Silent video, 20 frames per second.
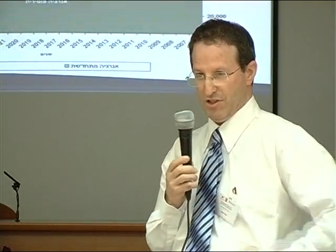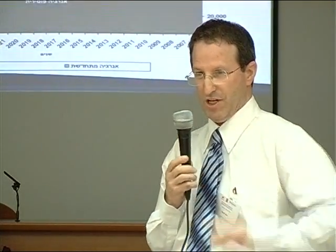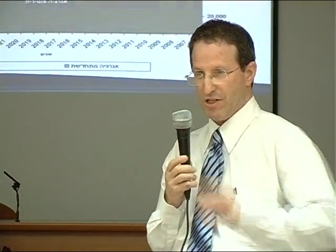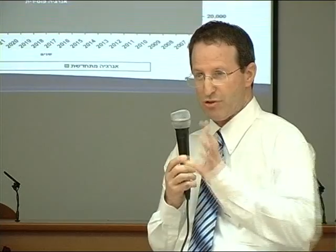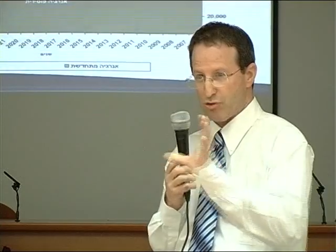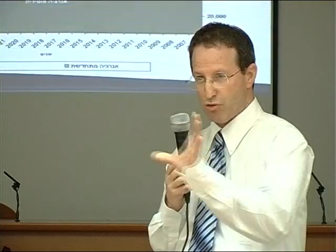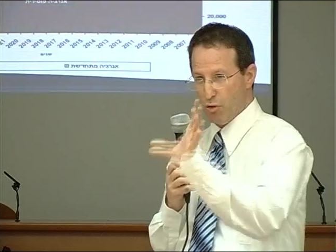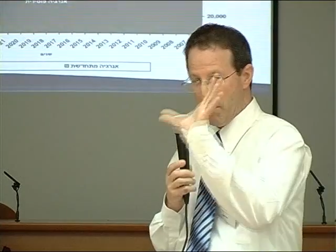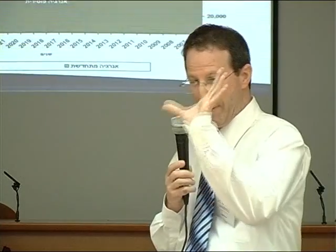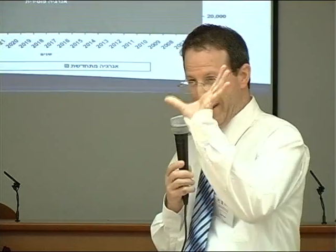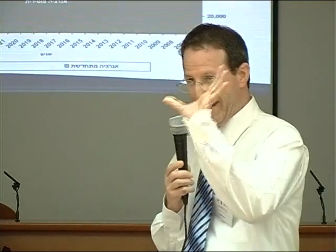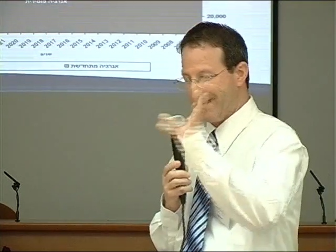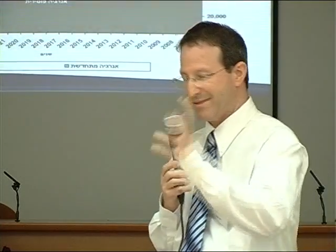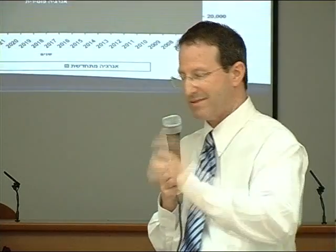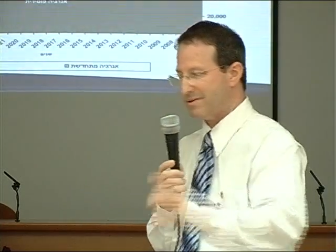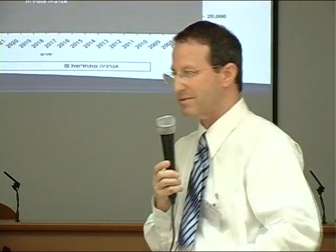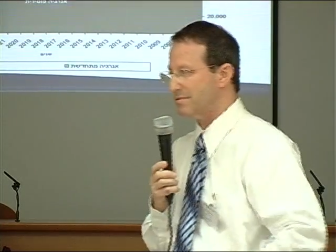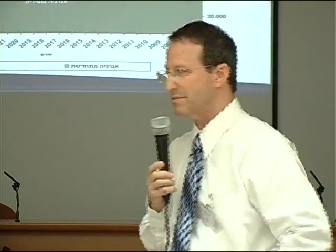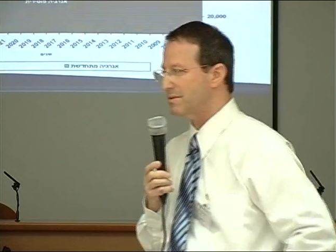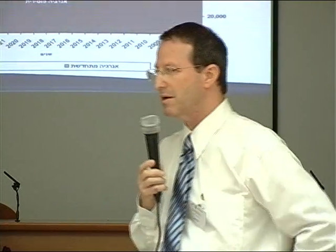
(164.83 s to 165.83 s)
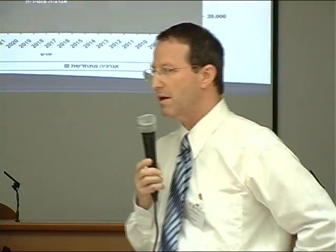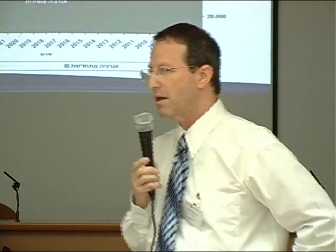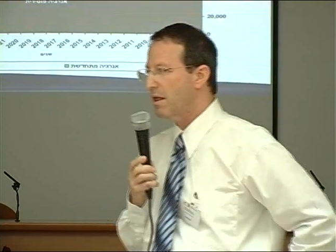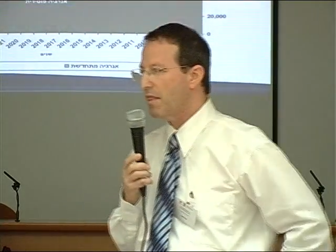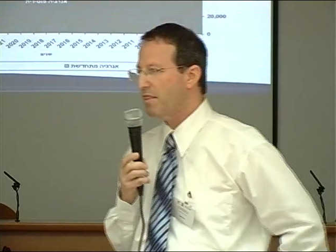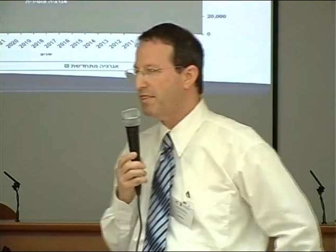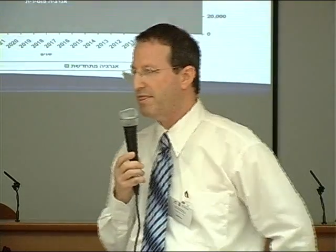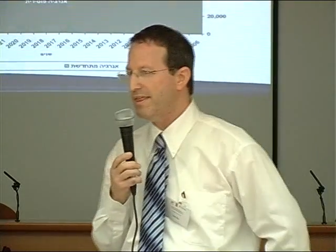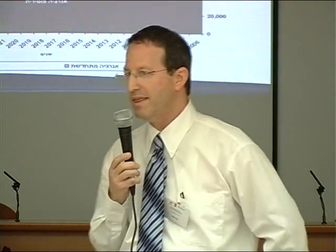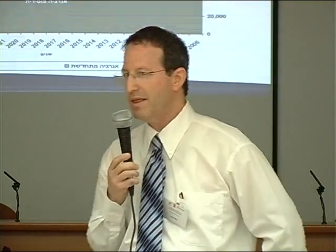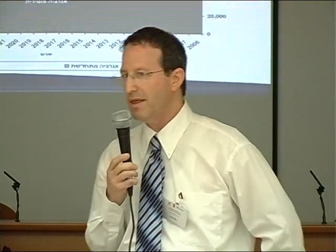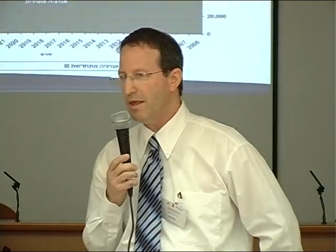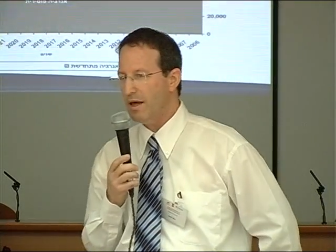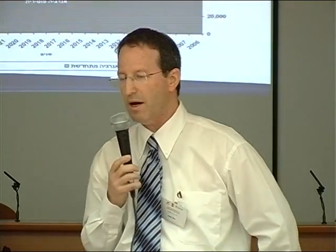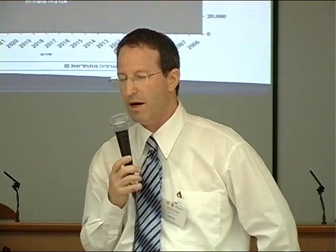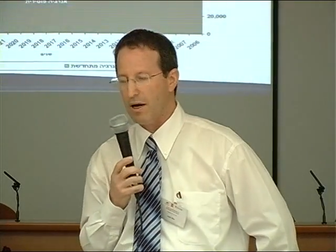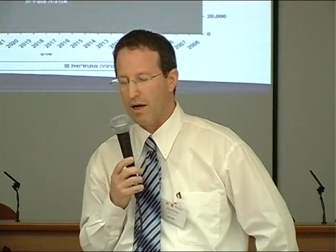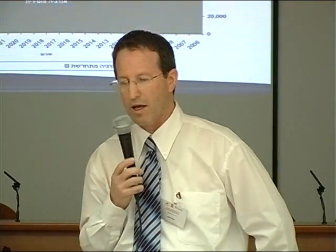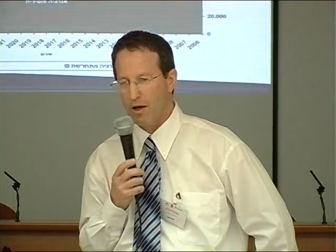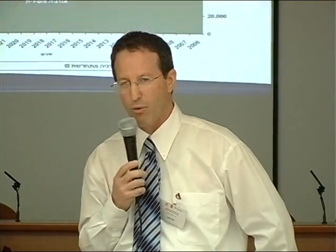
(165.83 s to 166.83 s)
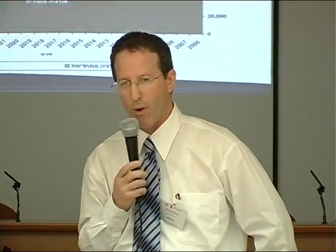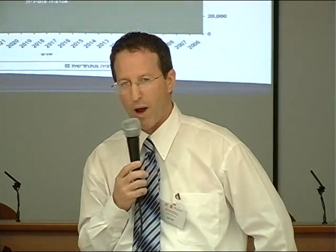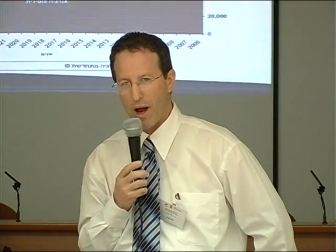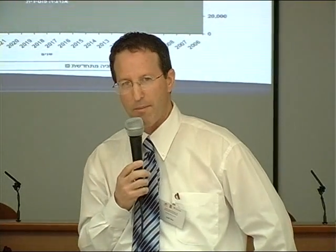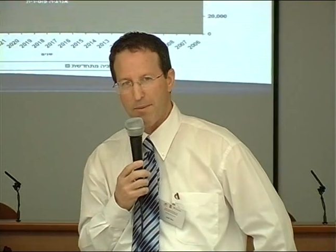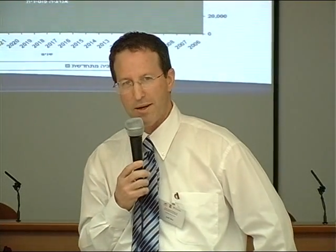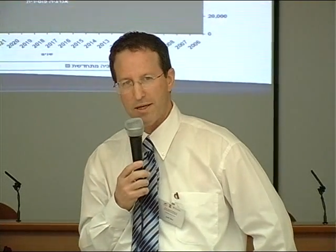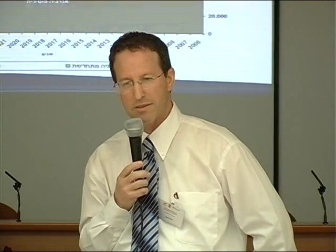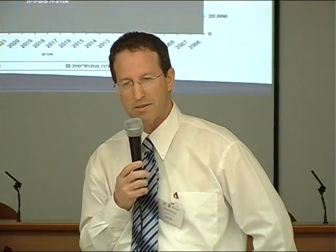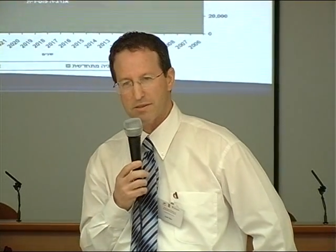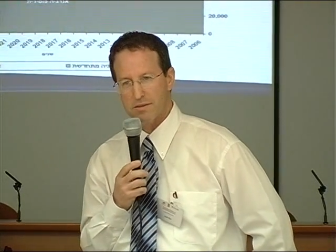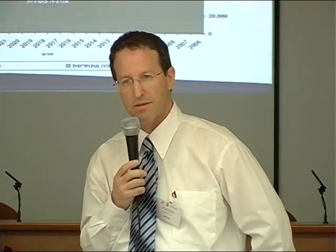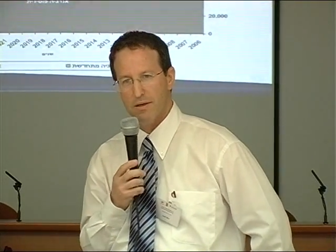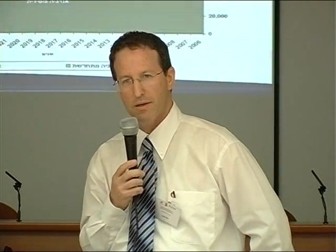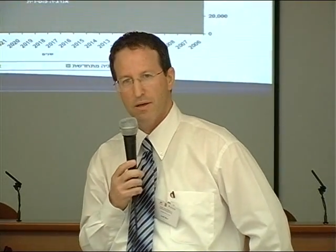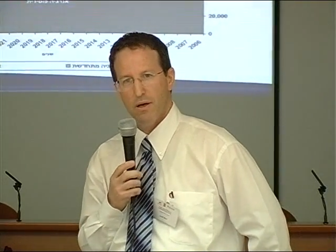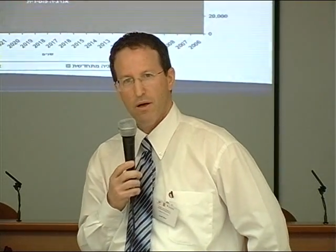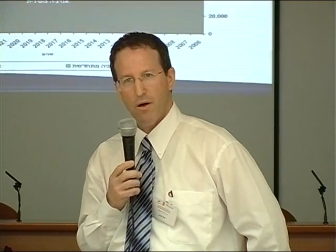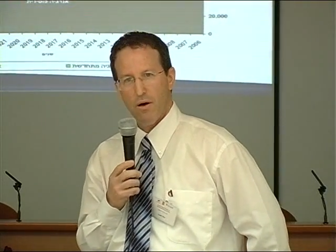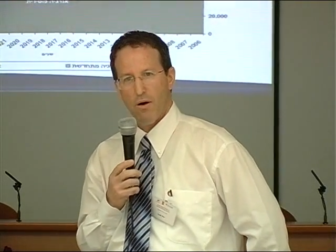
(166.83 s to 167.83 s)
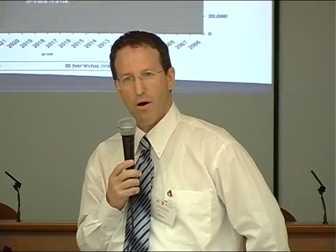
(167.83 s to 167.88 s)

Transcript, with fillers: just to meet the uh, requirements